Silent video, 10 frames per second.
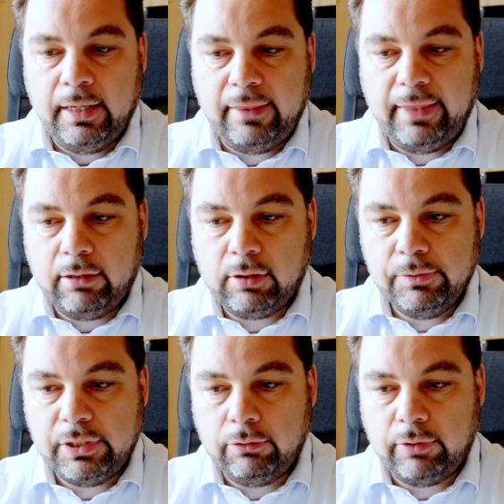And now
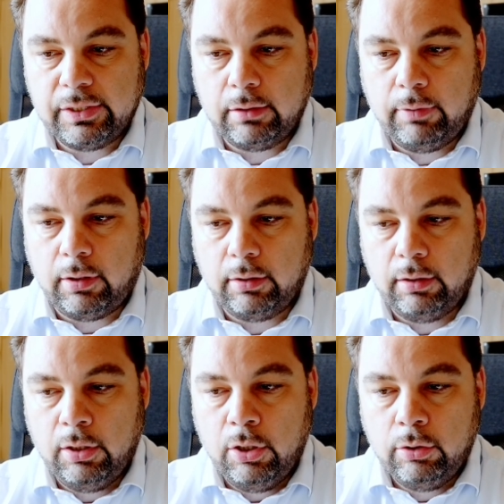comes the interesting part.
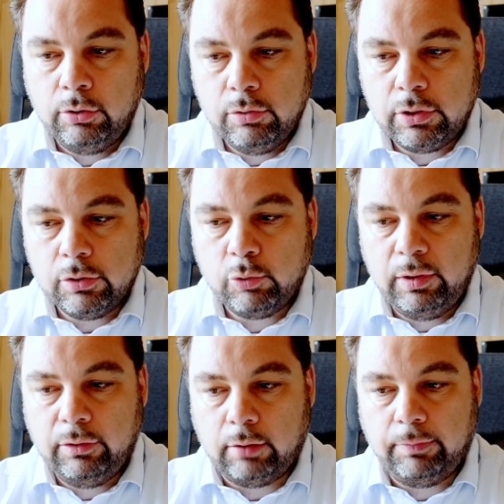Ntouskos
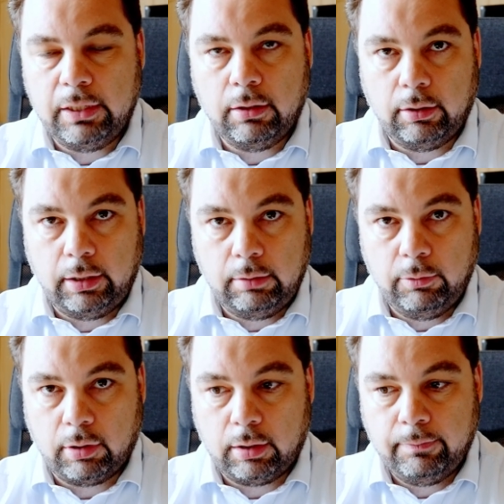will not be caught
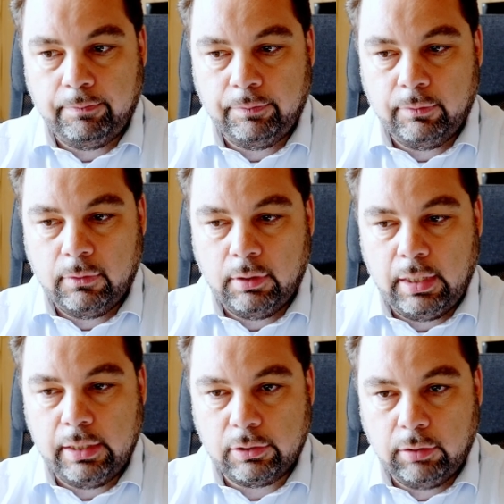anymore.
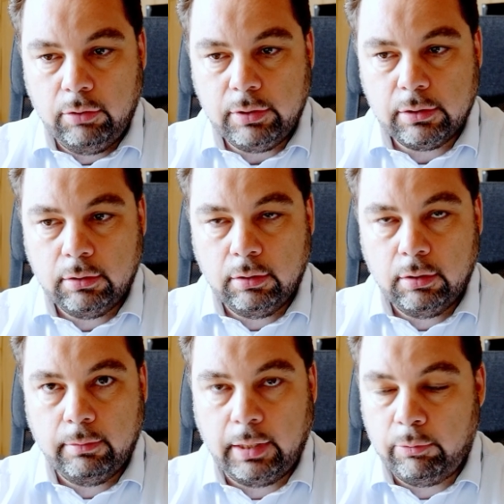It's close,
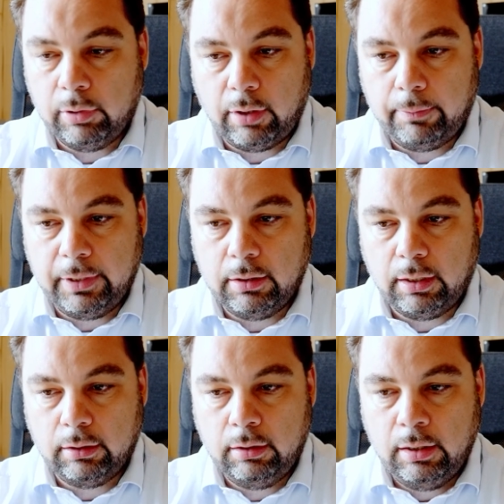but he will not be
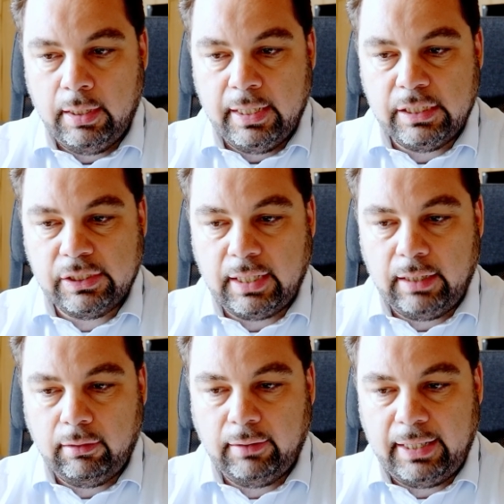caught. His
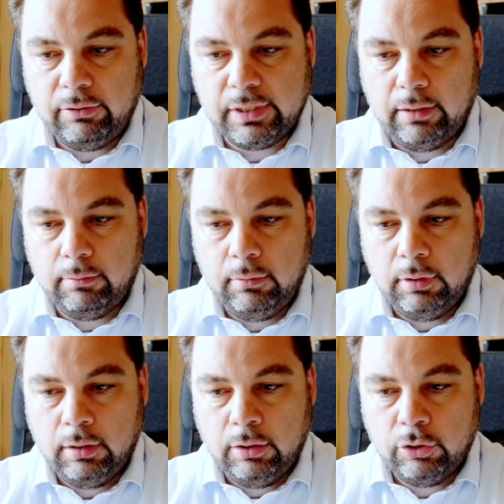style allows him
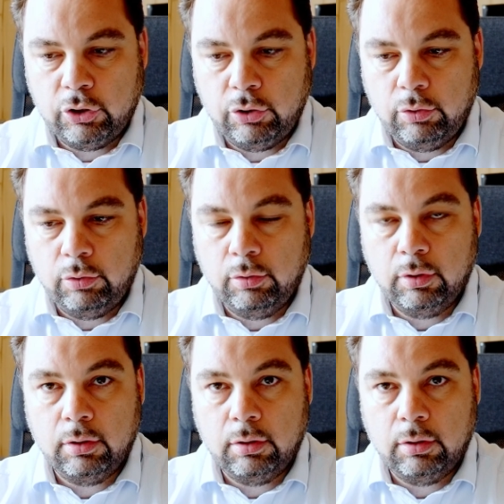to